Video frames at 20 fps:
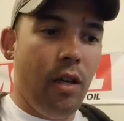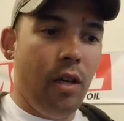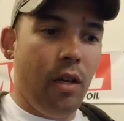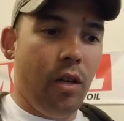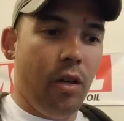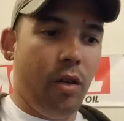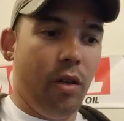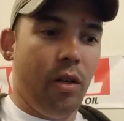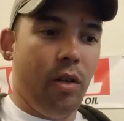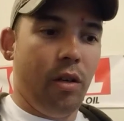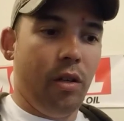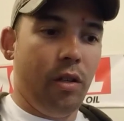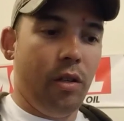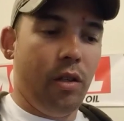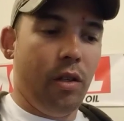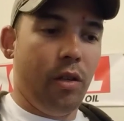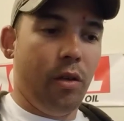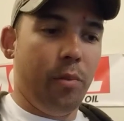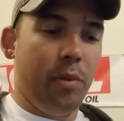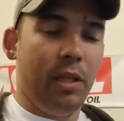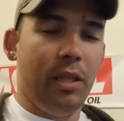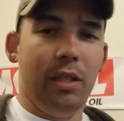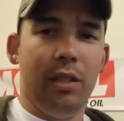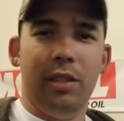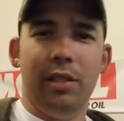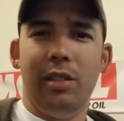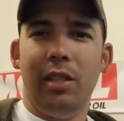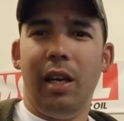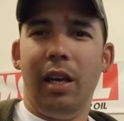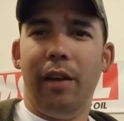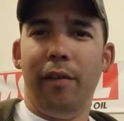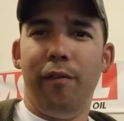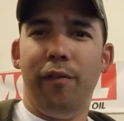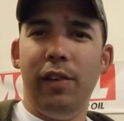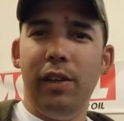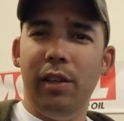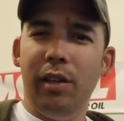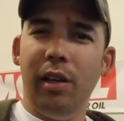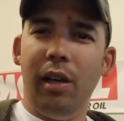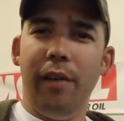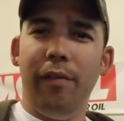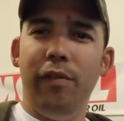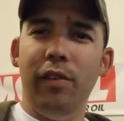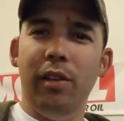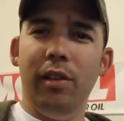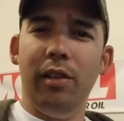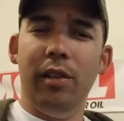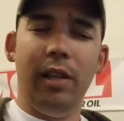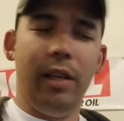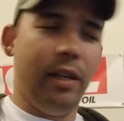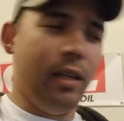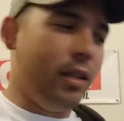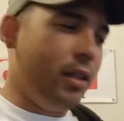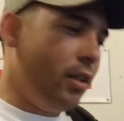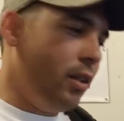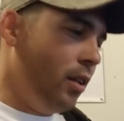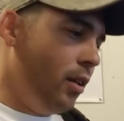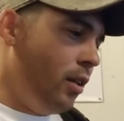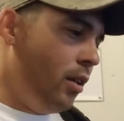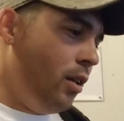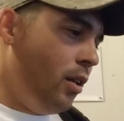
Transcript: or because I feel like